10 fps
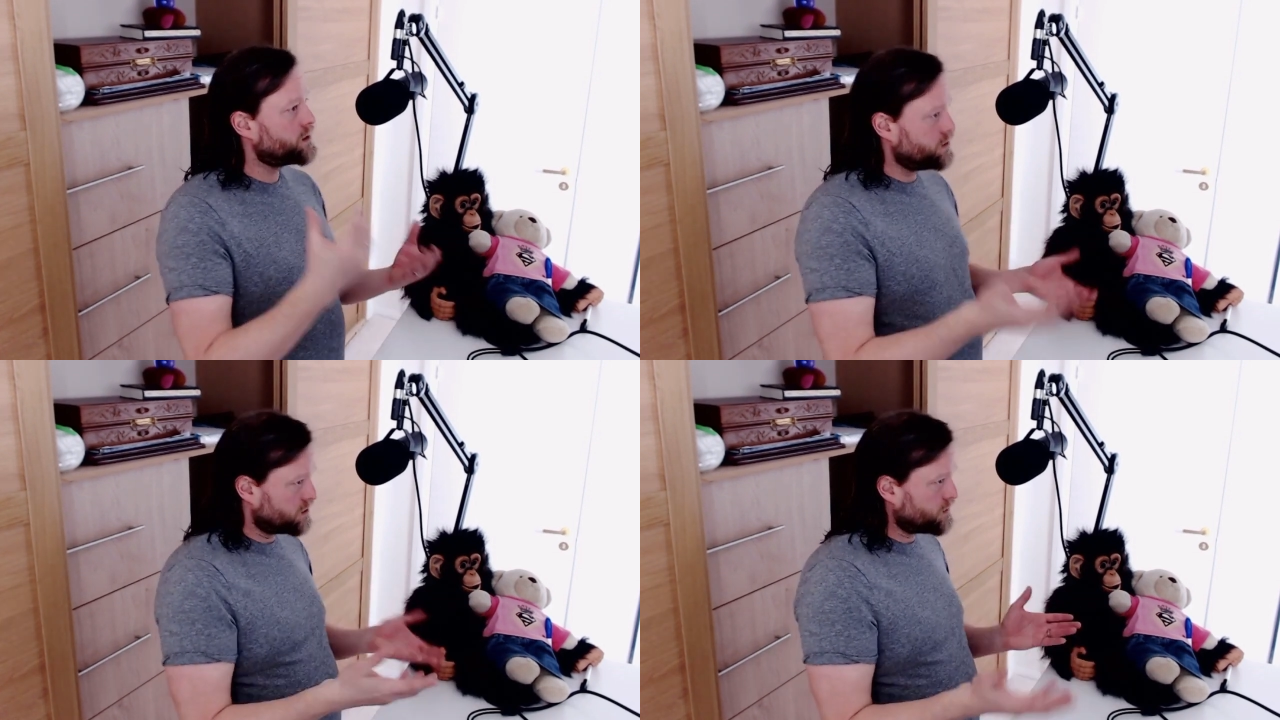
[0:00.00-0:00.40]

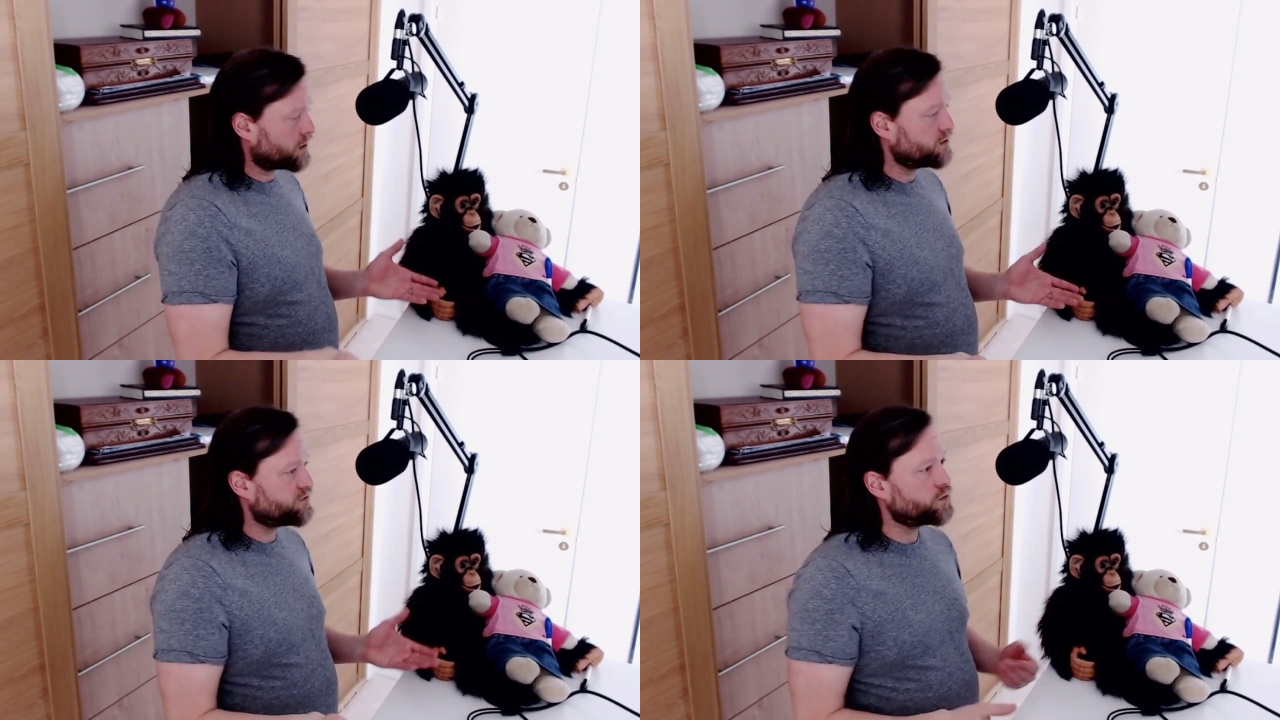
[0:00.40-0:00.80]
you get better
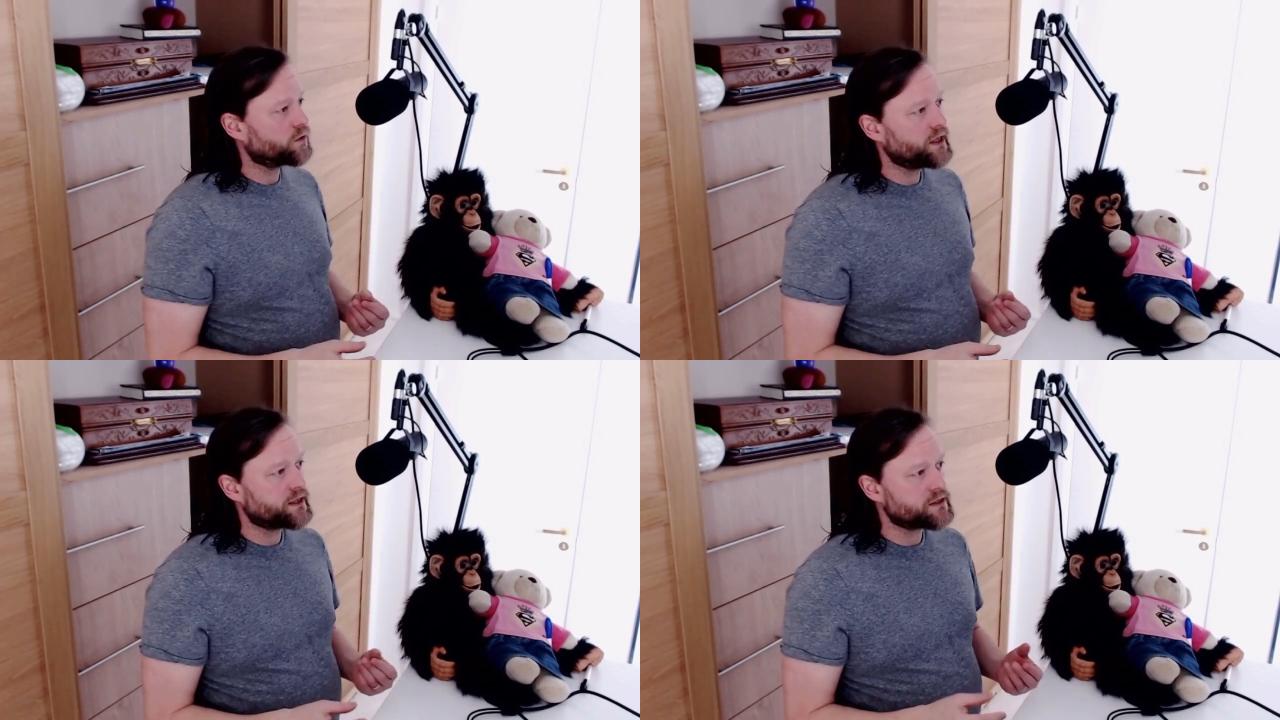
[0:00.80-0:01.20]
at a few
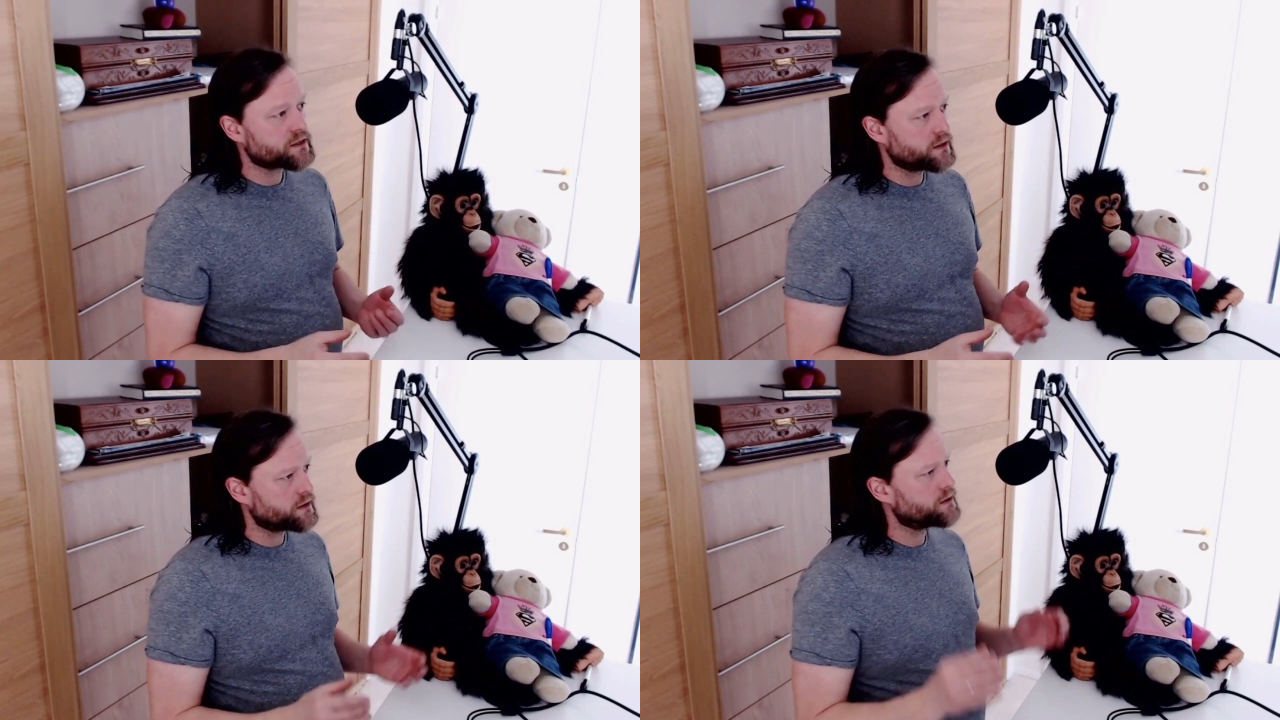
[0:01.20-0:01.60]
related
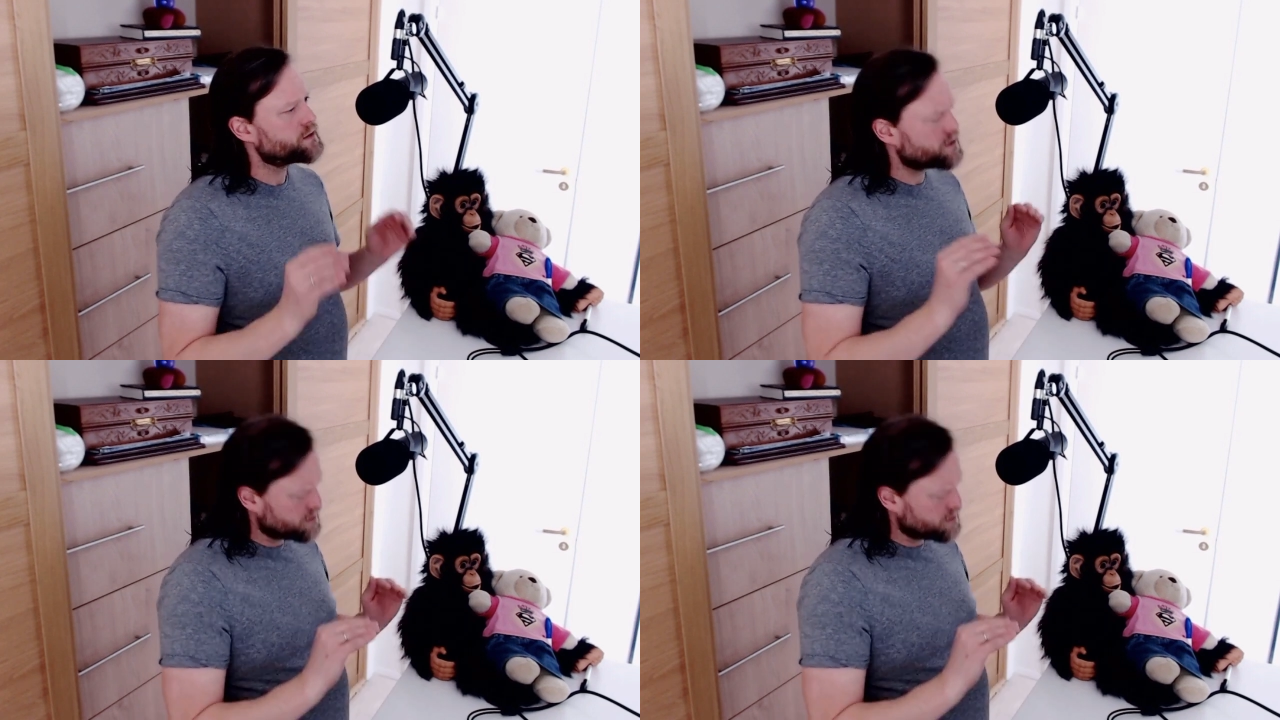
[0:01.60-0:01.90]
skills,